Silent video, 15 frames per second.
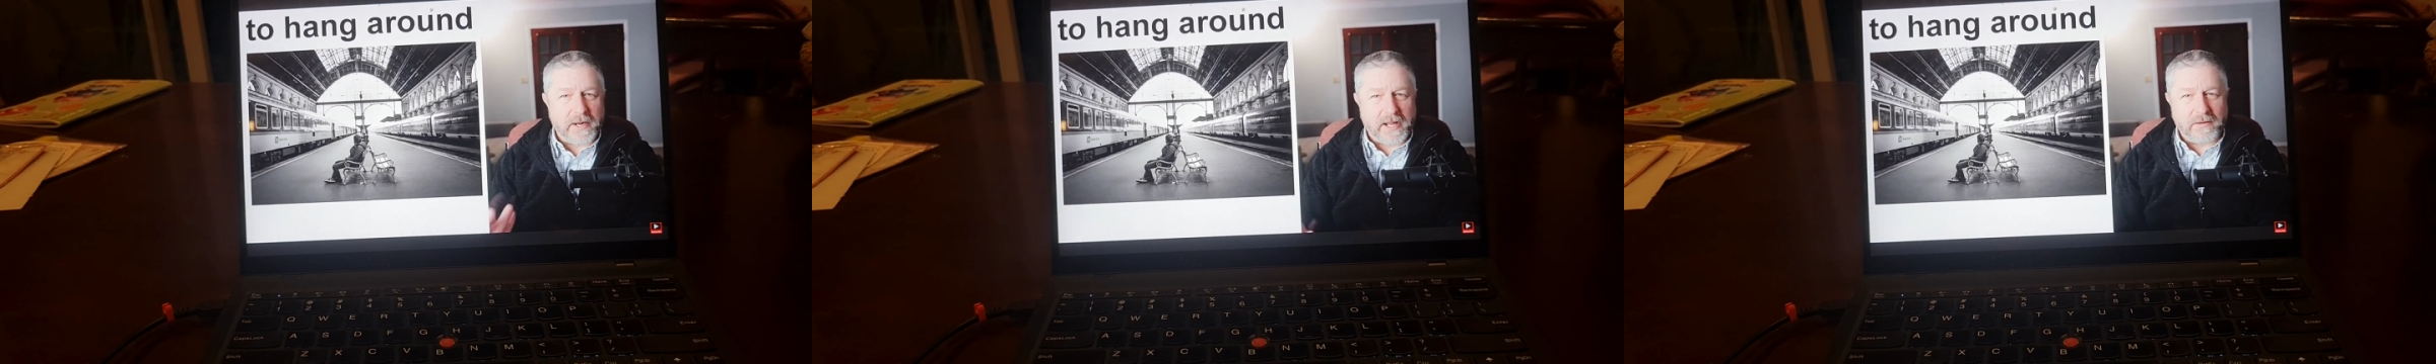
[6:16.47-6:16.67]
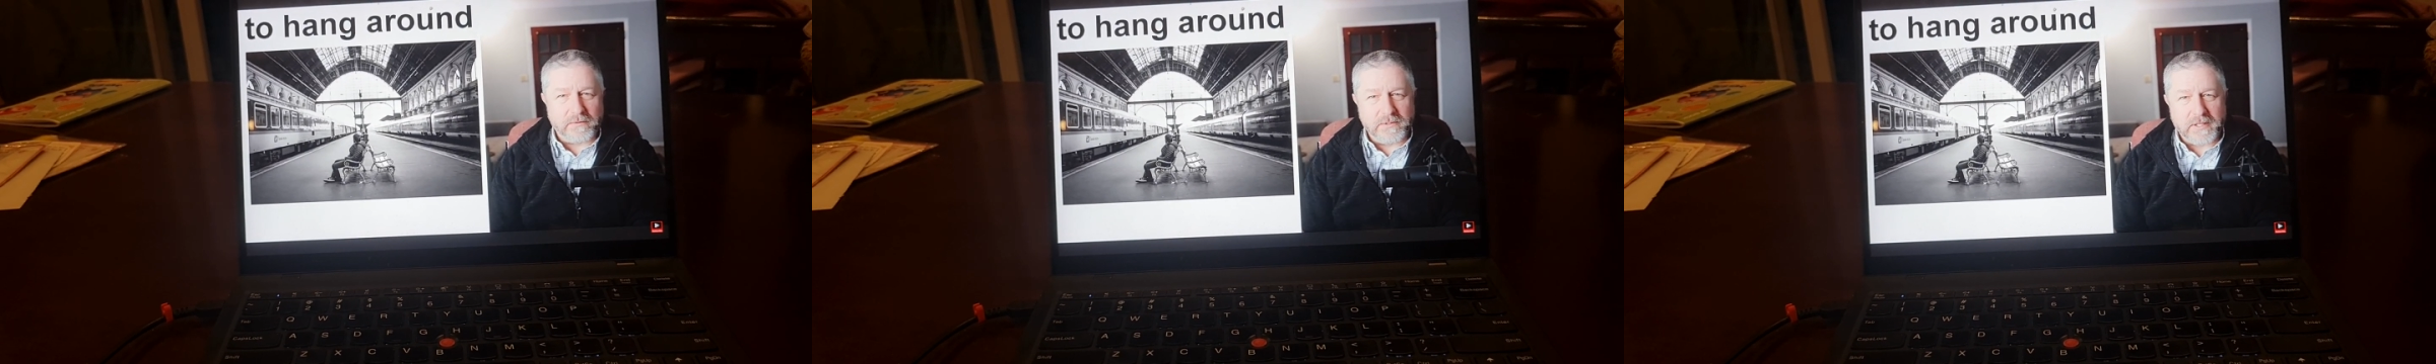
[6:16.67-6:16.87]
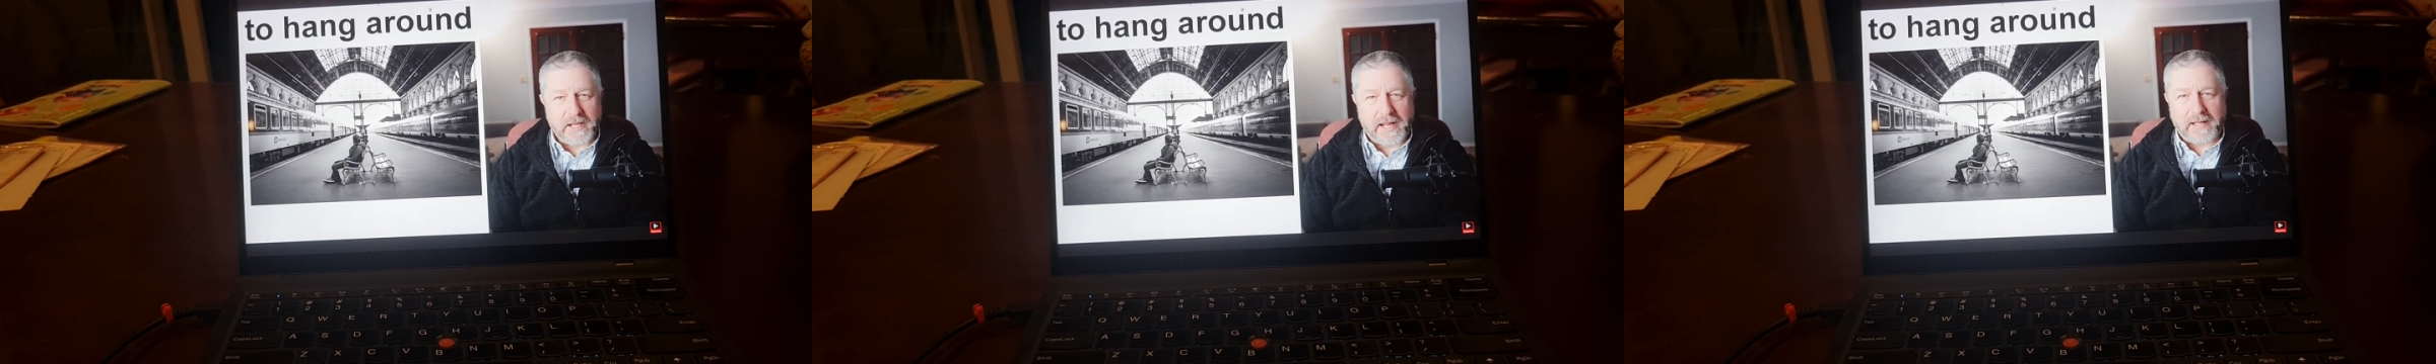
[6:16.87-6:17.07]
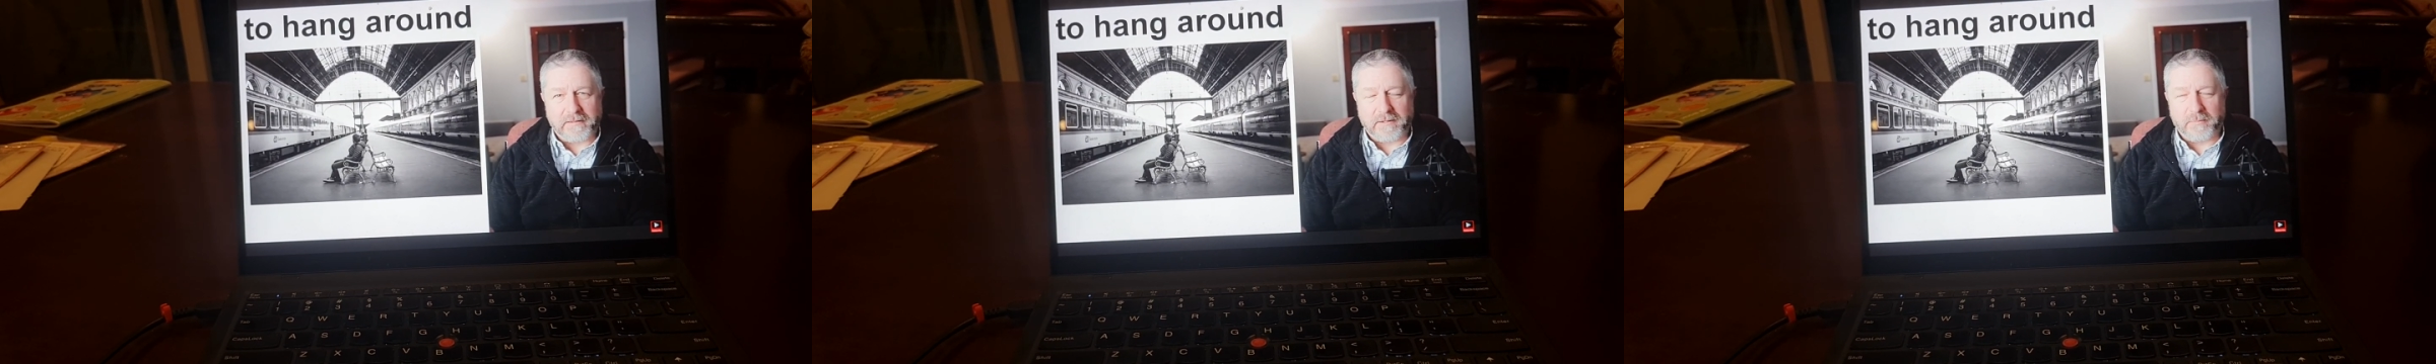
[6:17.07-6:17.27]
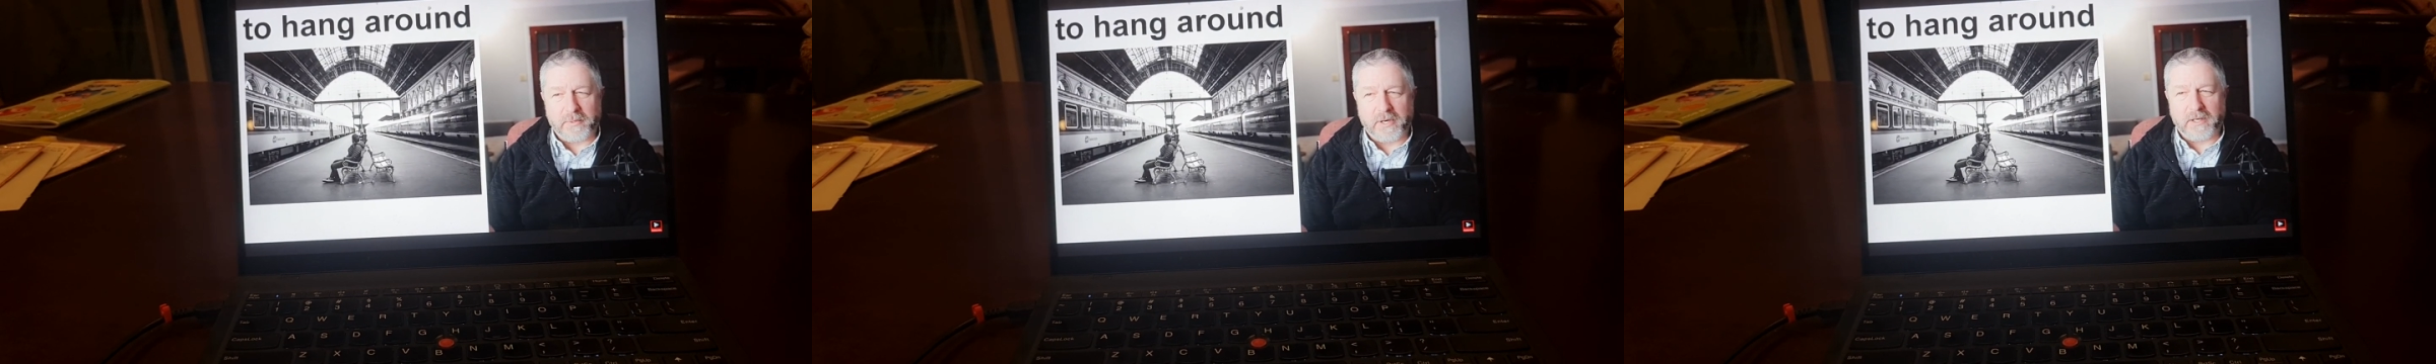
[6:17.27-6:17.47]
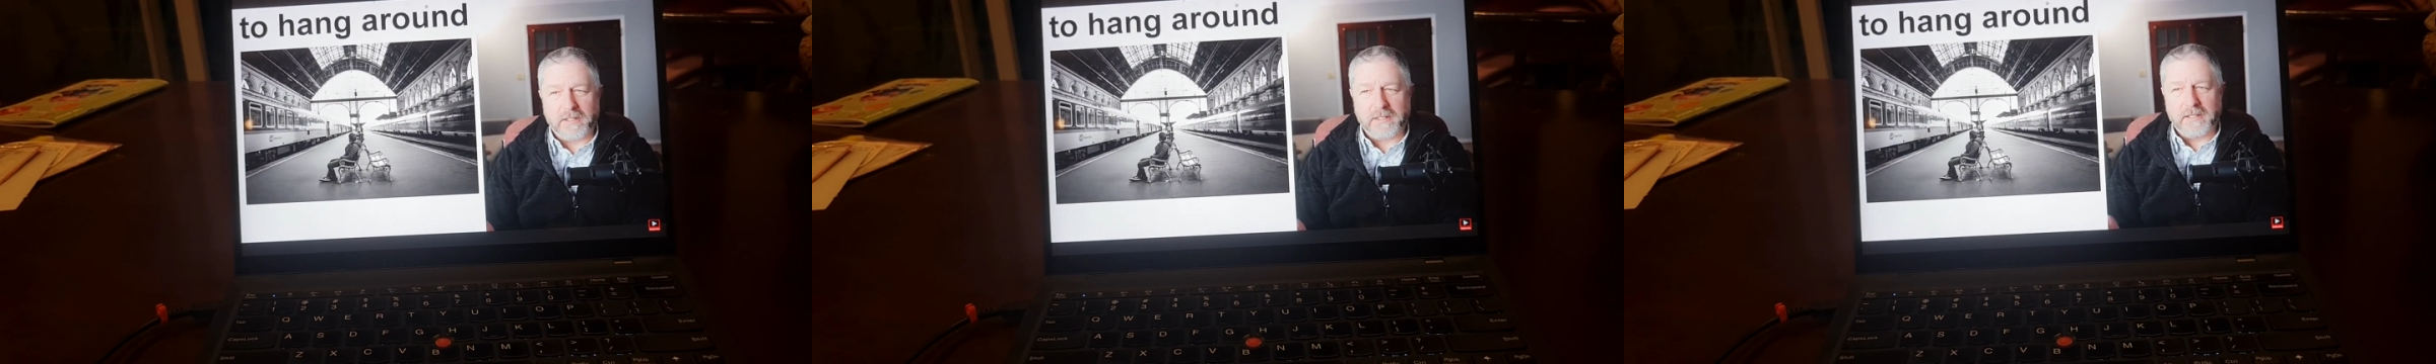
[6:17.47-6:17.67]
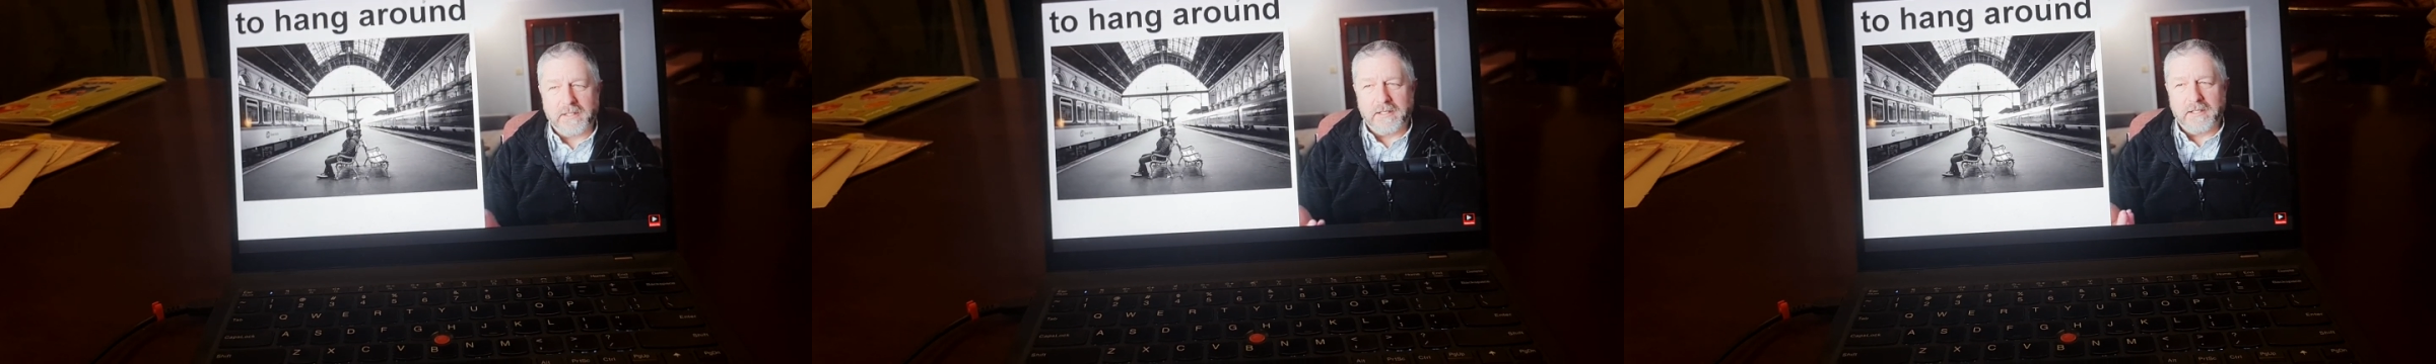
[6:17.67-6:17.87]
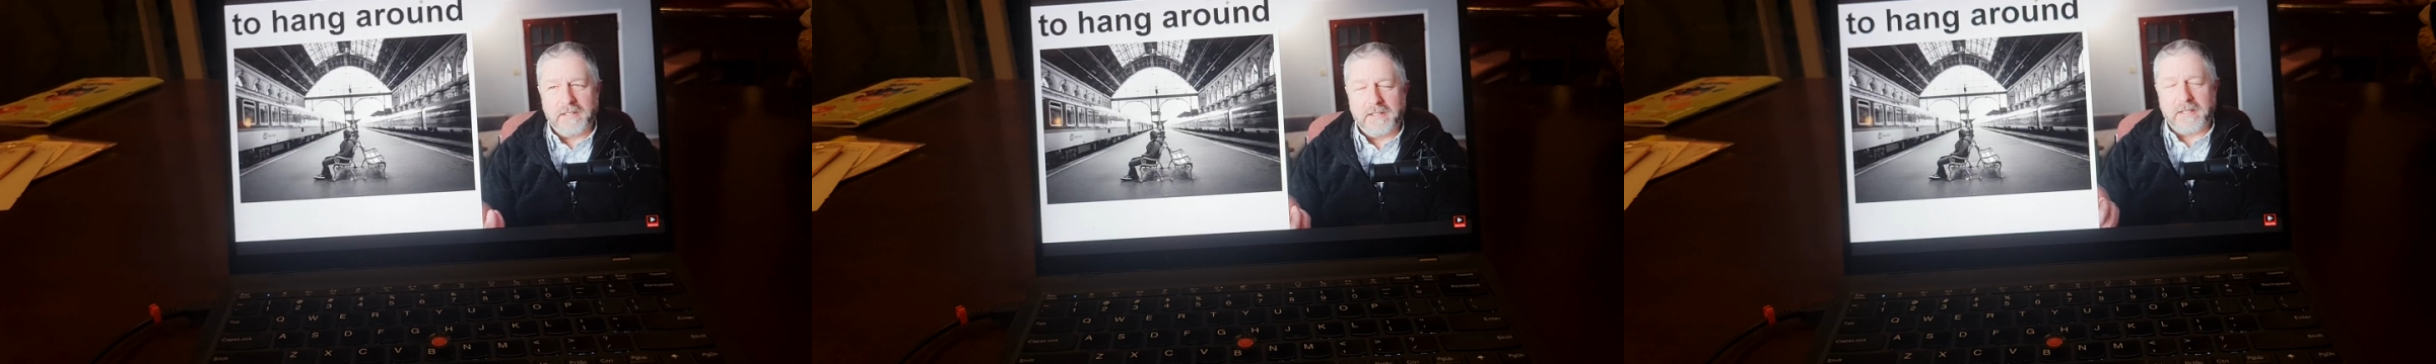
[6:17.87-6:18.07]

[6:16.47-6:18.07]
hang around at the park.